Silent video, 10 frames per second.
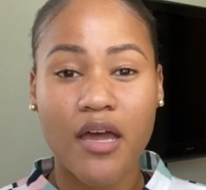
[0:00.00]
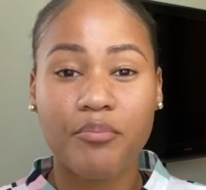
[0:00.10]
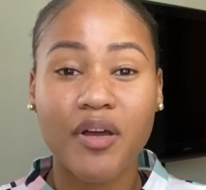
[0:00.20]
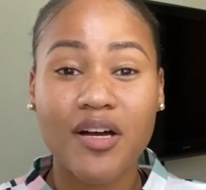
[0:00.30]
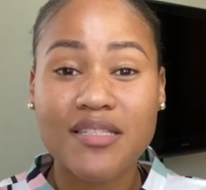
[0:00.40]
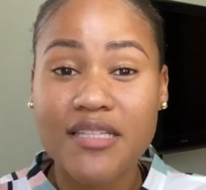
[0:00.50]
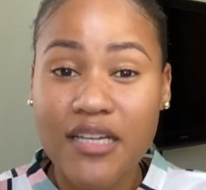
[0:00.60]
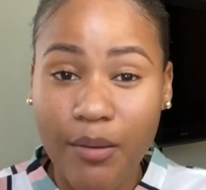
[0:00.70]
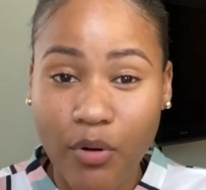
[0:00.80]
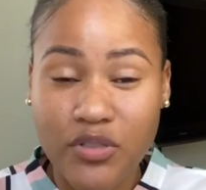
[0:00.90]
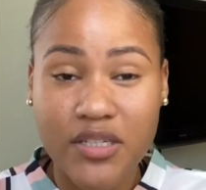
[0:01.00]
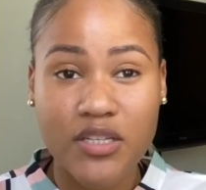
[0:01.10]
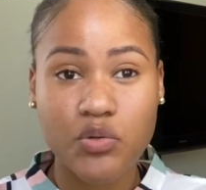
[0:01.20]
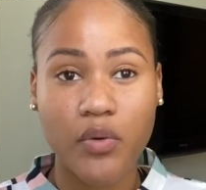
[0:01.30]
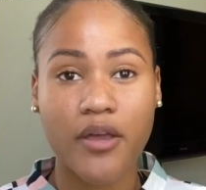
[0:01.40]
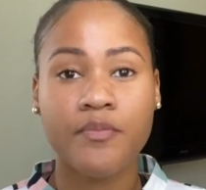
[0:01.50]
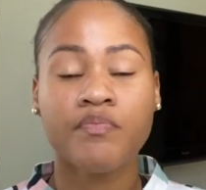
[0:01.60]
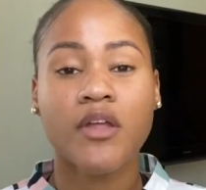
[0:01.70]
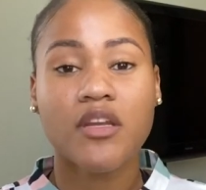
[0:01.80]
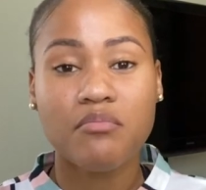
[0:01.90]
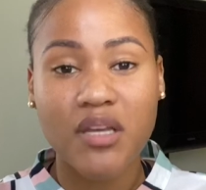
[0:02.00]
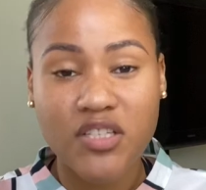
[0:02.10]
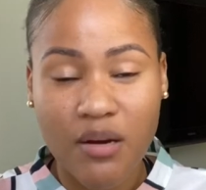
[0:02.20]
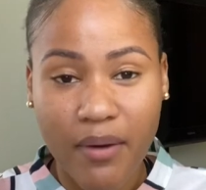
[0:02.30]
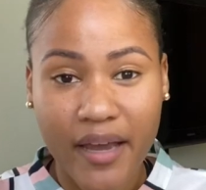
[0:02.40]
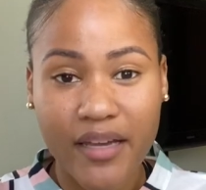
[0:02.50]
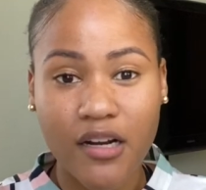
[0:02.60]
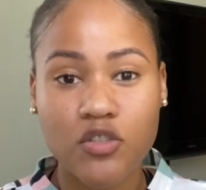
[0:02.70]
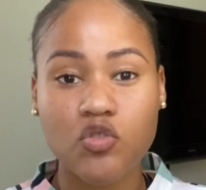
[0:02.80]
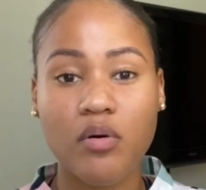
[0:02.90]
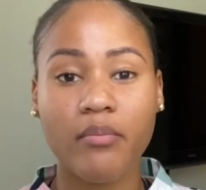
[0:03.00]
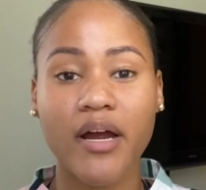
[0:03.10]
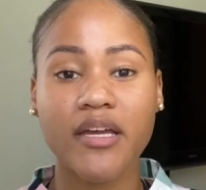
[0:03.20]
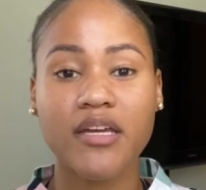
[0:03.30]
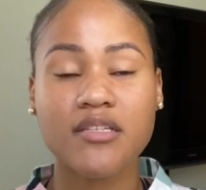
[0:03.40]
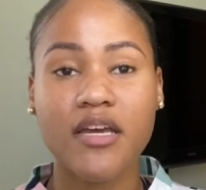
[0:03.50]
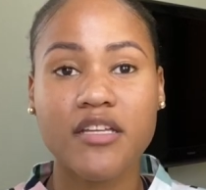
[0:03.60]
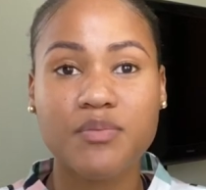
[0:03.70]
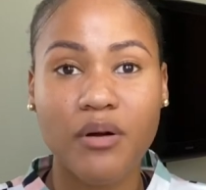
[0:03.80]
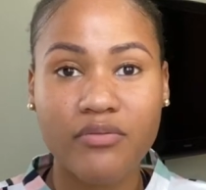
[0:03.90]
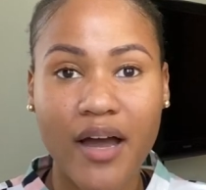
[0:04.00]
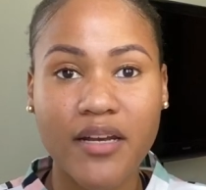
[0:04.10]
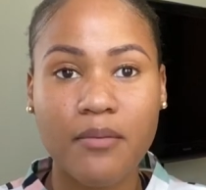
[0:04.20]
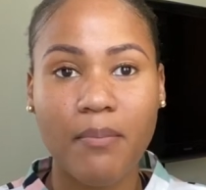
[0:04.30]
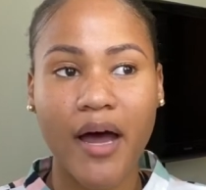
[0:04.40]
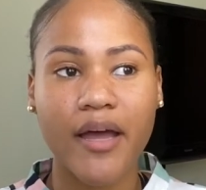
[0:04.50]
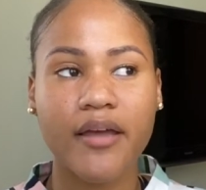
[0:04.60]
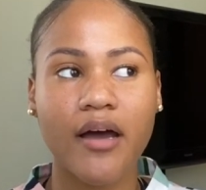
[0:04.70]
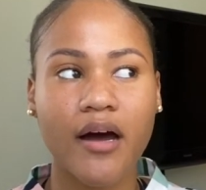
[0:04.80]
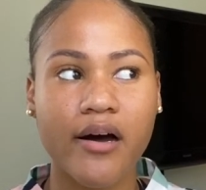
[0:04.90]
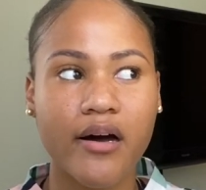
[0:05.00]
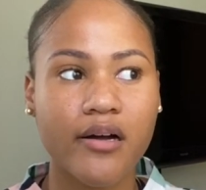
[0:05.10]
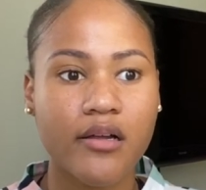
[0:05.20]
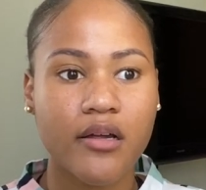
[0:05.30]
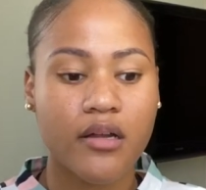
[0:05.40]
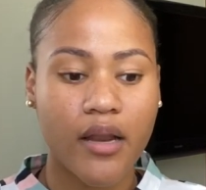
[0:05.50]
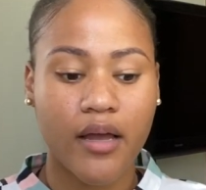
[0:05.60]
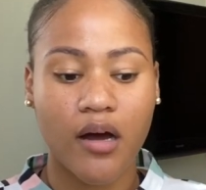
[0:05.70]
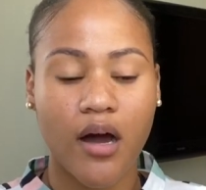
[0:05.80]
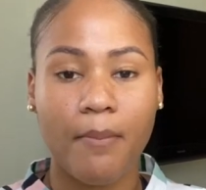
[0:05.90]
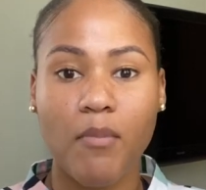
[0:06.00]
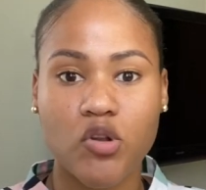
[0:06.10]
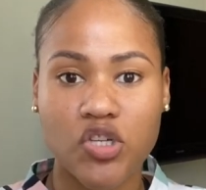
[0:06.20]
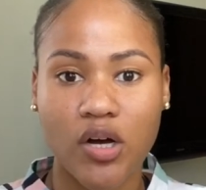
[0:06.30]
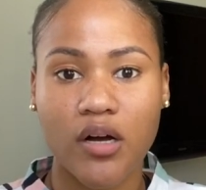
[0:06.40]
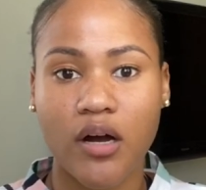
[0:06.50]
because think about it this way: the meat you're buying in a supermarket, it's provided by a butcher,